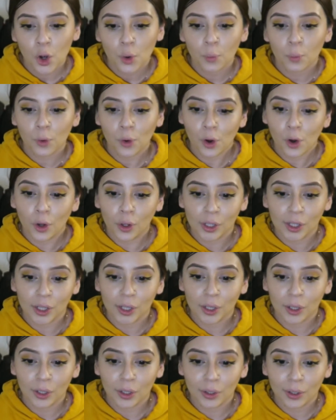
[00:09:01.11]

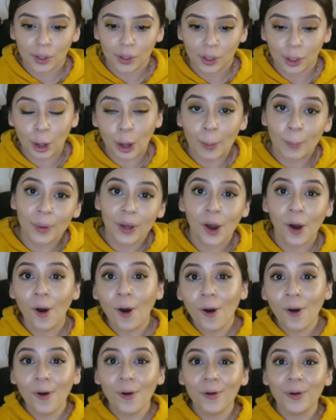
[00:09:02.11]
Well, lo and
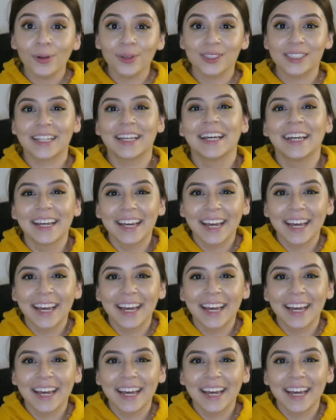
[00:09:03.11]
behold,